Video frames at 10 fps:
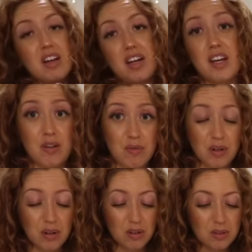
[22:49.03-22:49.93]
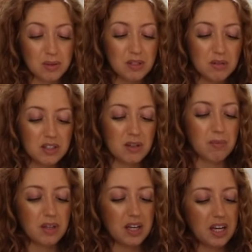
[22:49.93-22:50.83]
like if we're going to be doing
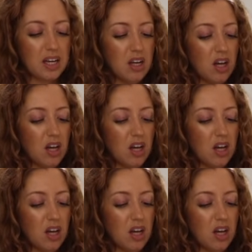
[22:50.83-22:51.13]
something.